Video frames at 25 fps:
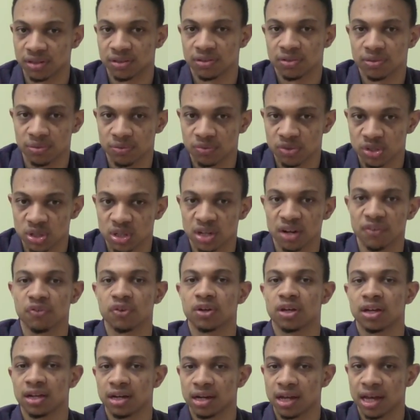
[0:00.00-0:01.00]

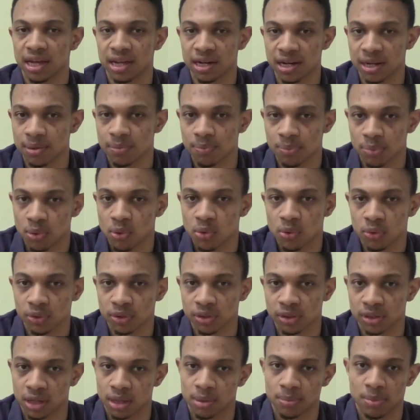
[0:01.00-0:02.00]
significant and
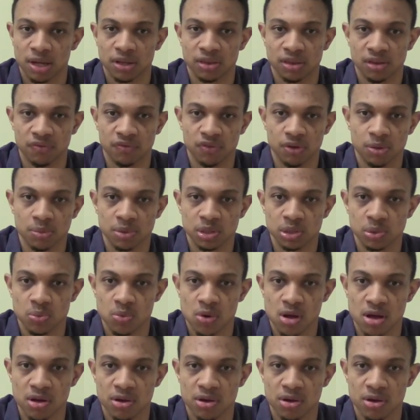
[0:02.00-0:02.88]
important about the film as well.